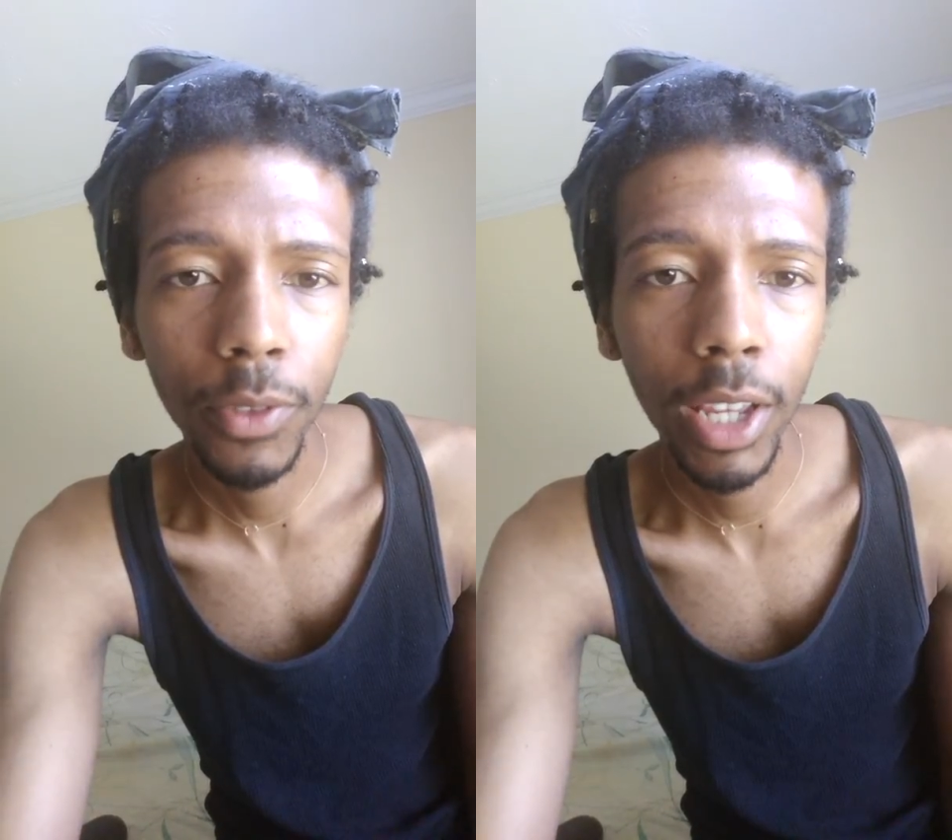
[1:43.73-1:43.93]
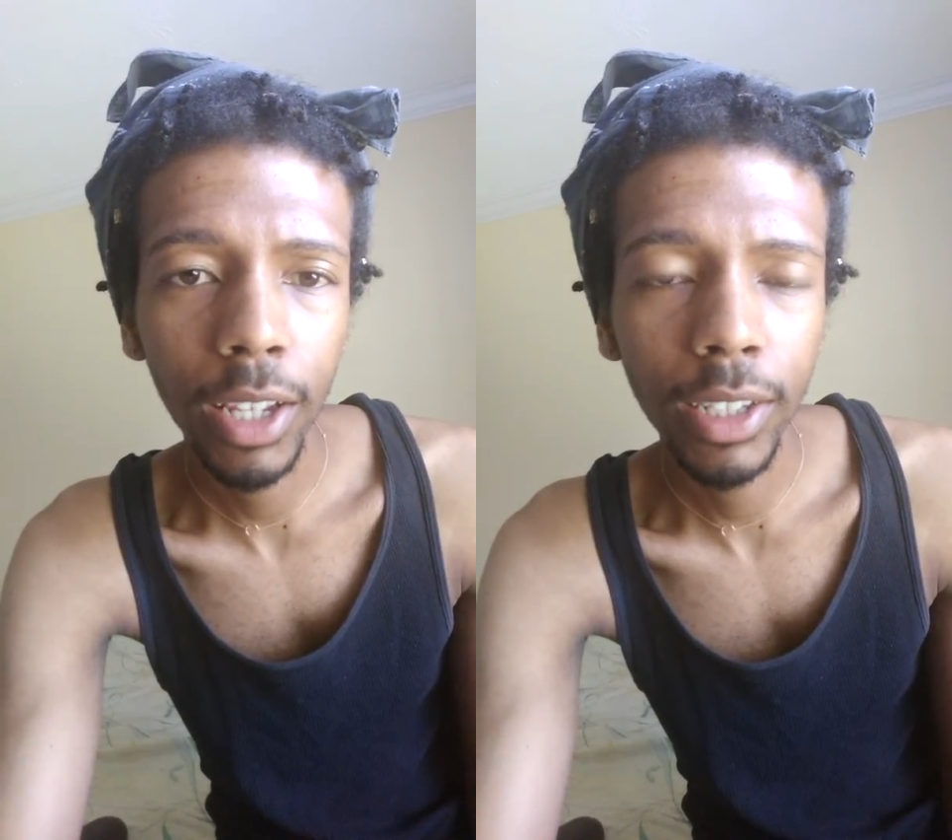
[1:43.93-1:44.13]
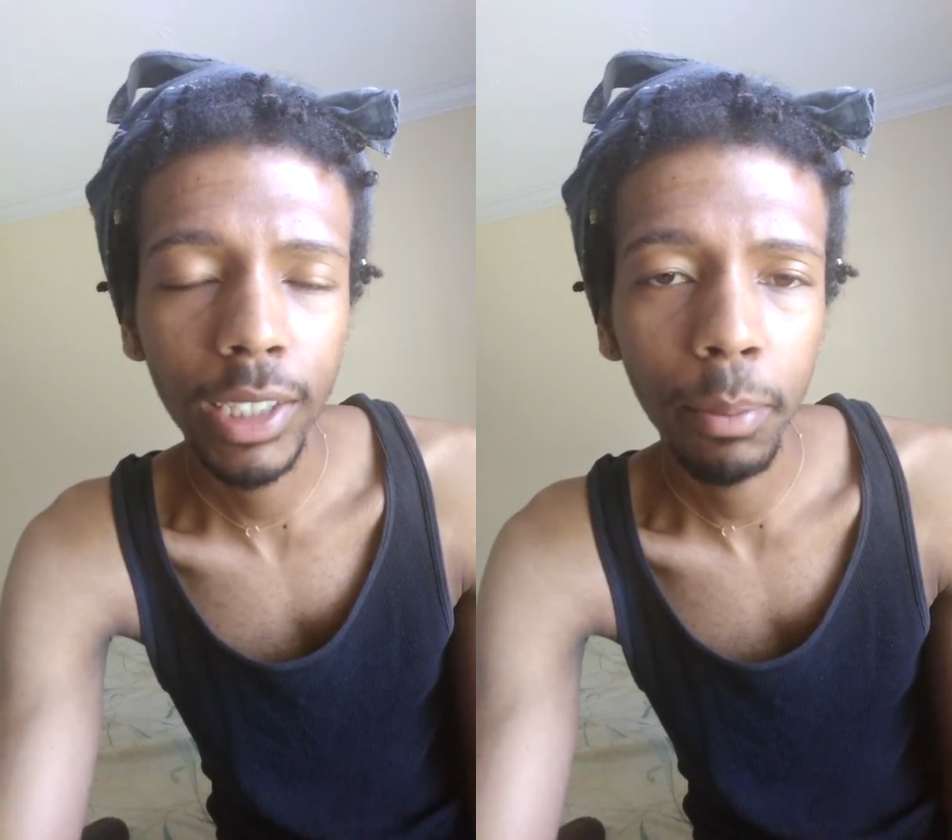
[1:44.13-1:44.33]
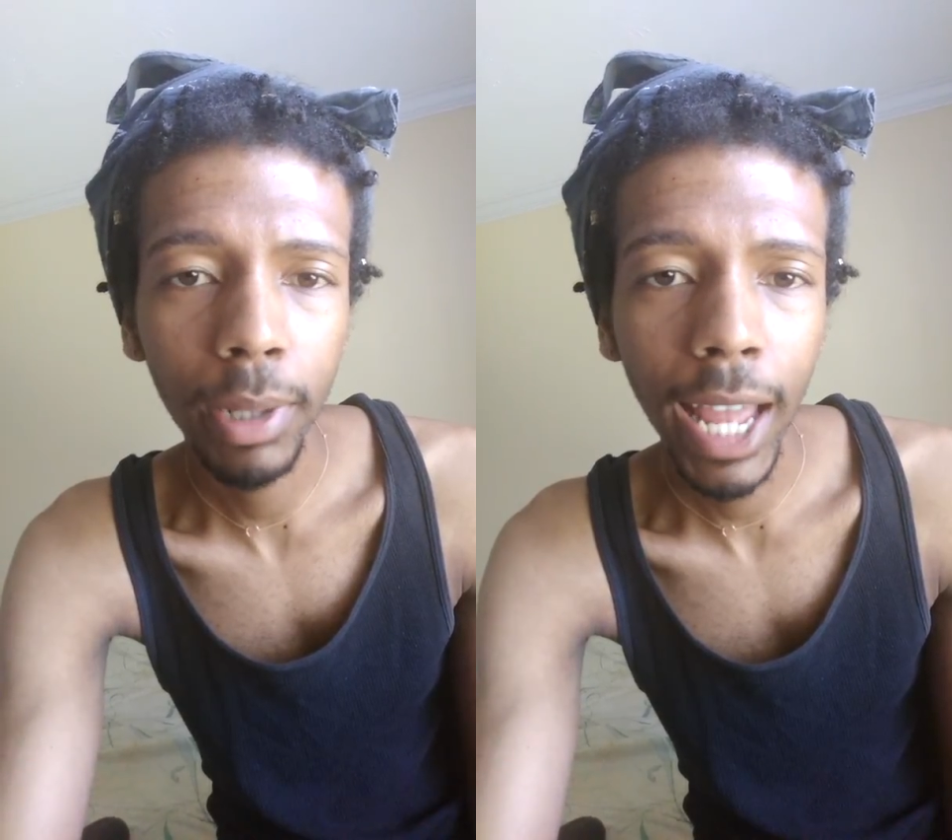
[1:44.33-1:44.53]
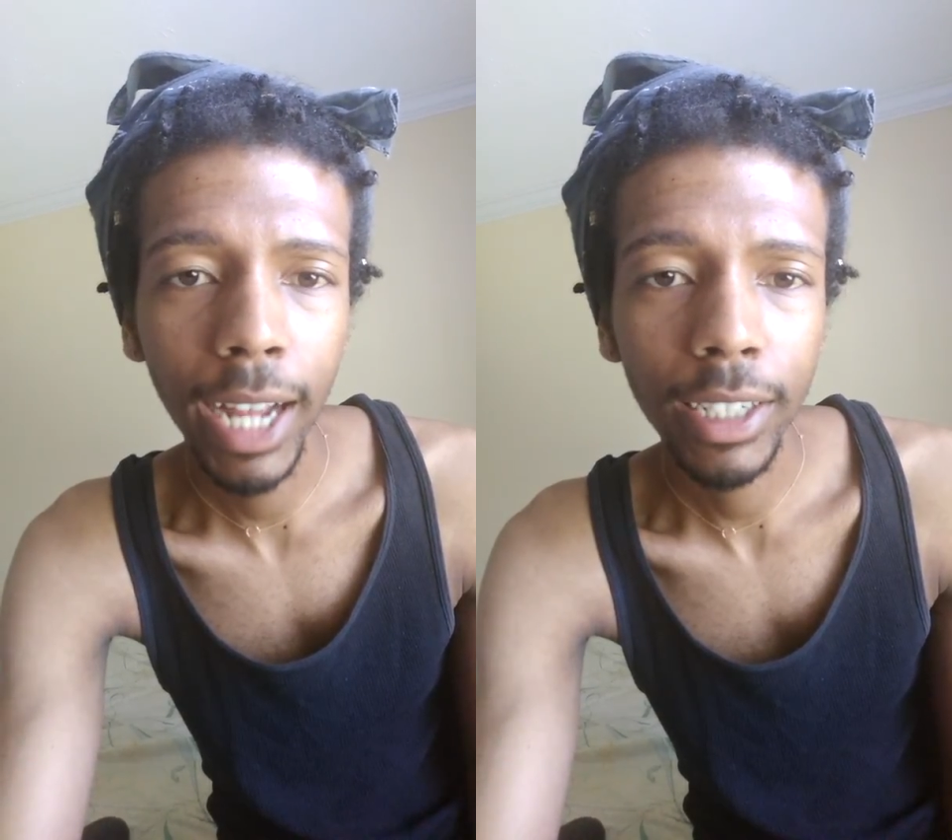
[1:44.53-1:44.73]
It's a
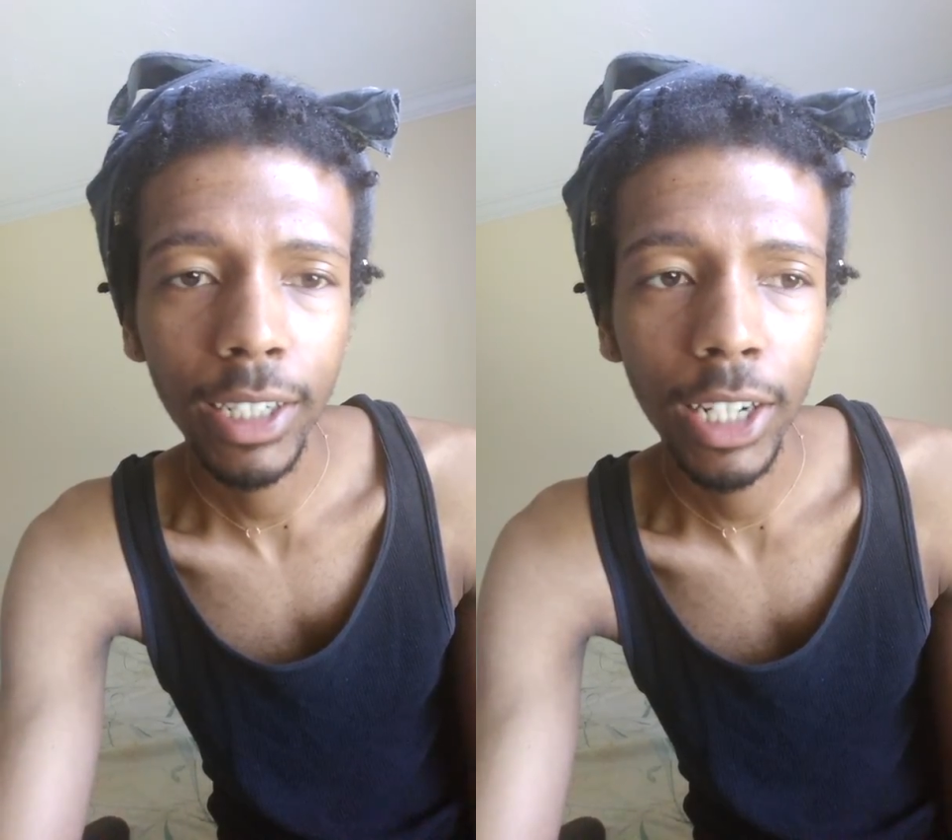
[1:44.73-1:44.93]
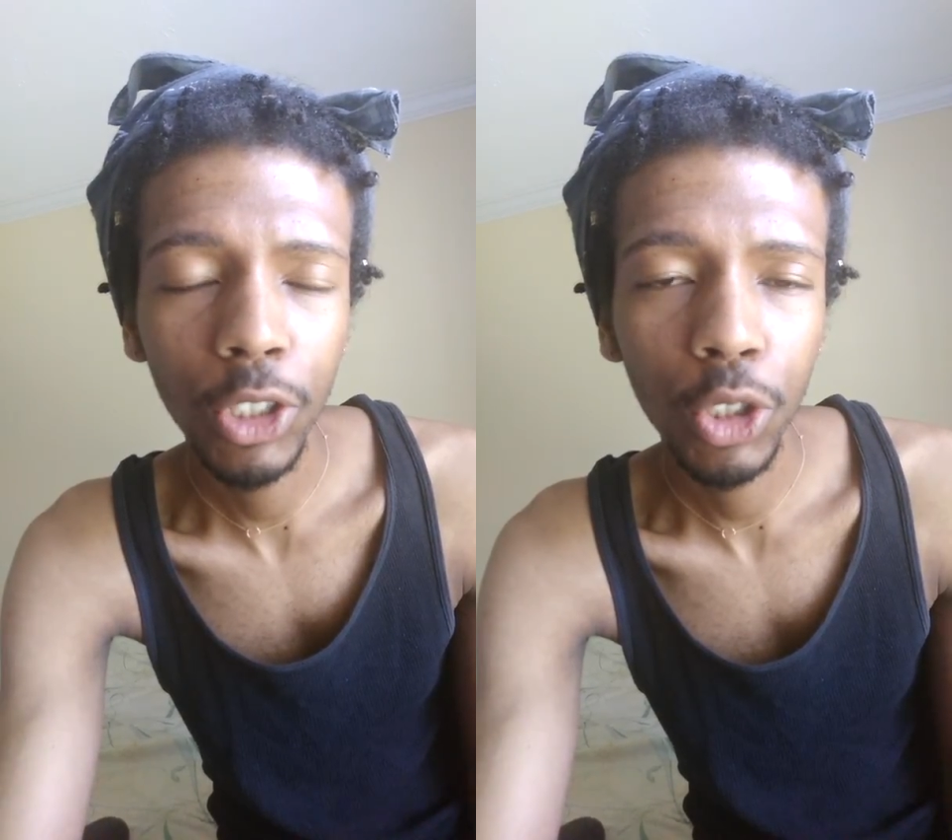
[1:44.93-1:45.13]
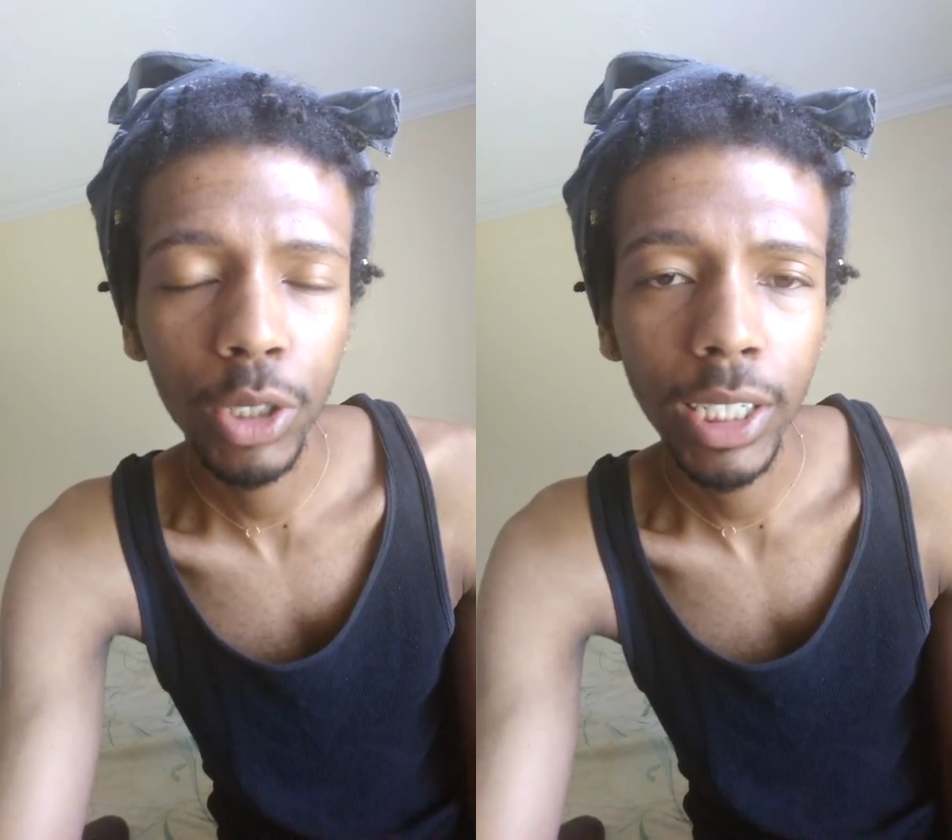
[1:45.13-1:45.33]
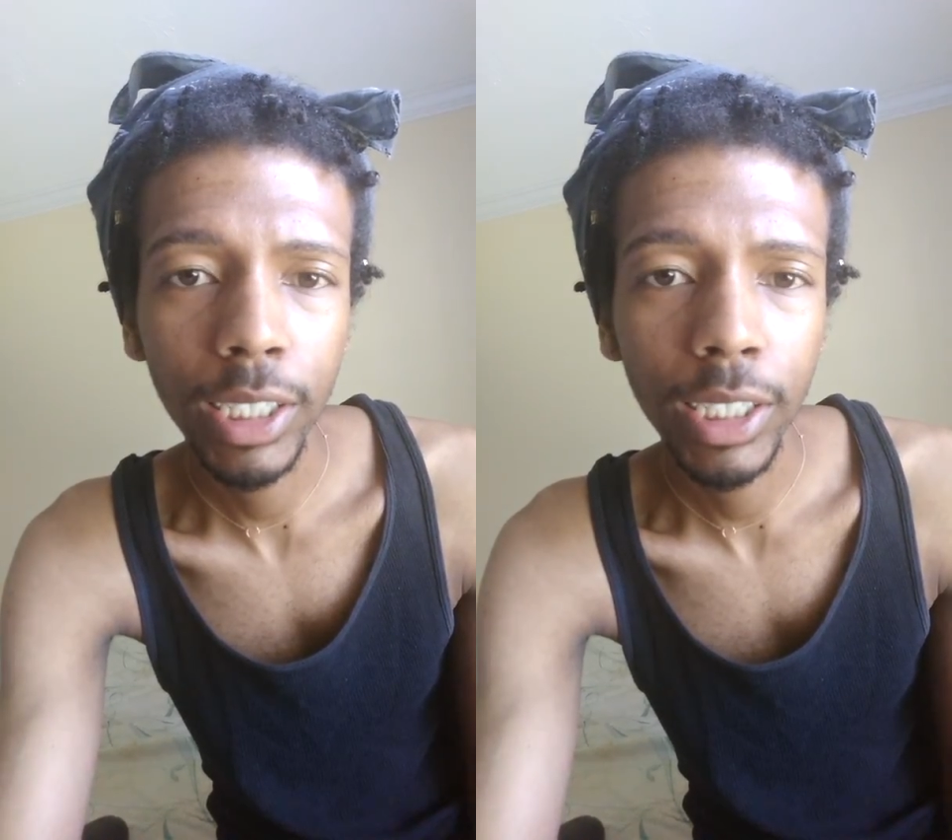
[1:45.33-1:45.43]
black country,